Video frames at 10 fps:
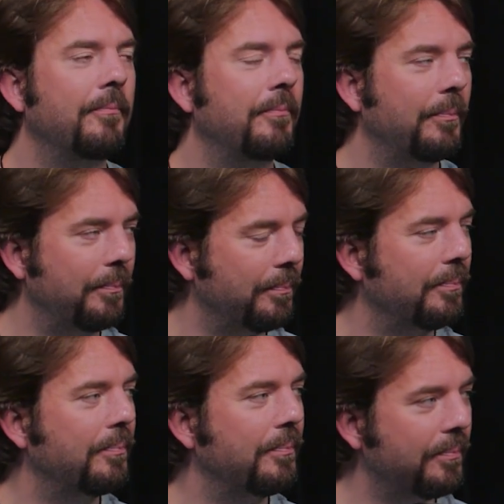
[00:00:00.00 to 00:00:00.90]

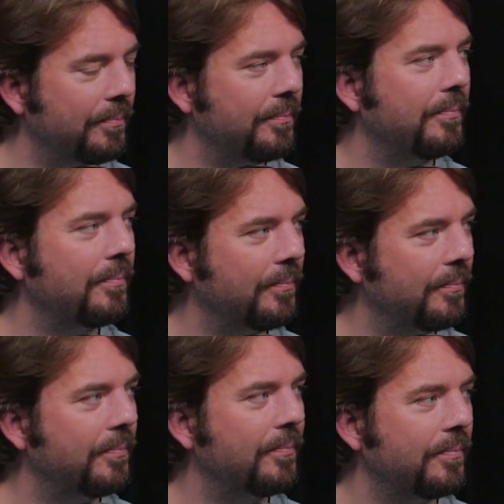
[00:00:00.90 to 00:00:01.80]

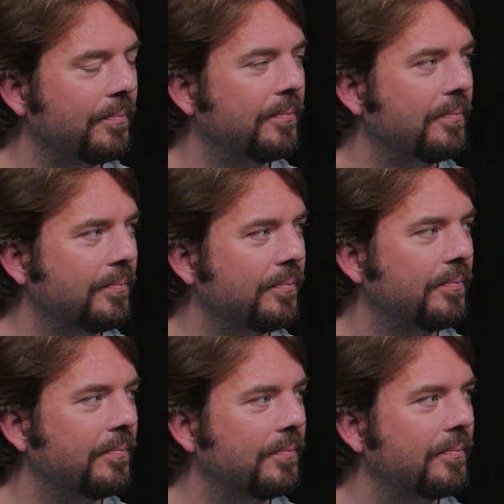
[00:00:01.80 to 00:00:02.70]

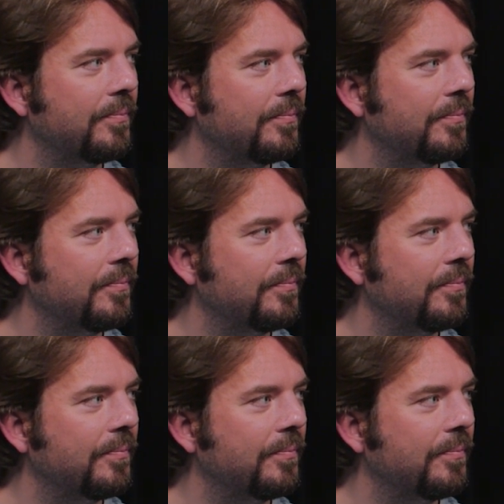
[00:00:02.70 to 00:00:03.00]
(not speaking)